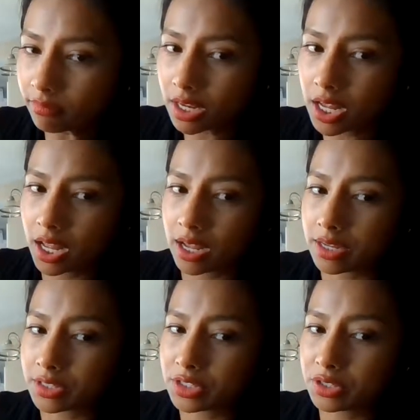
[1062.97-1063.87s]

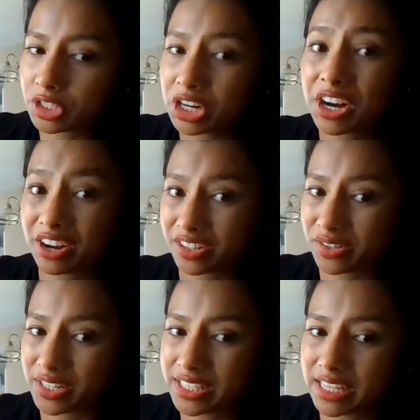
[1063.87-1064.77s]
to share
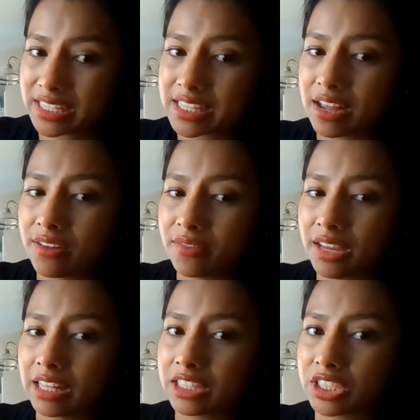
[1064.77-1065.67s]
characteristics of
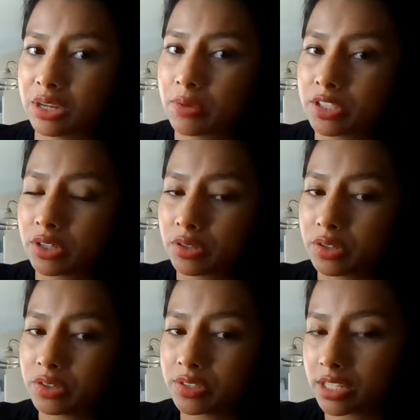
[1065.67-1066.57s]
English language
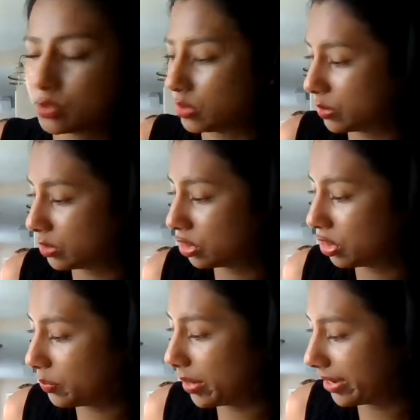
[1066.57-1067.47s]
learners. This was
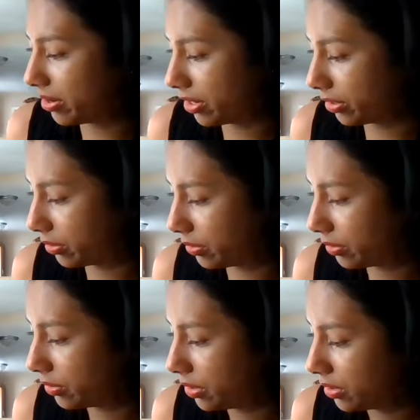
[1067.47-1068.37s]
shown by an
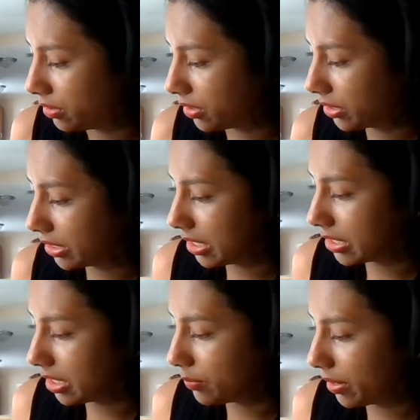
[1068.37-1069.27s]
article or a study
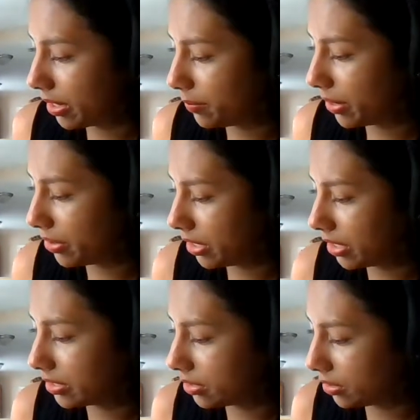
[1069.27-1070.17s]
done by
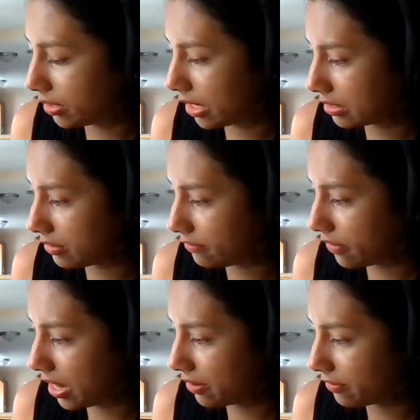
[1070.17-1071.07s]
Paradis in
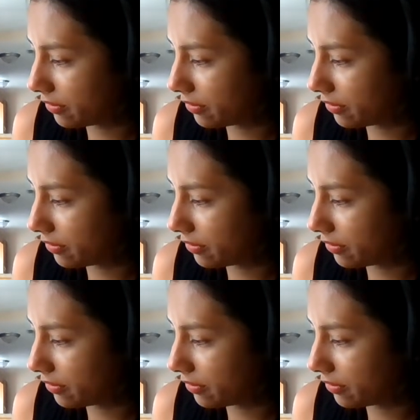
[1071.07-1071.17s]
2005.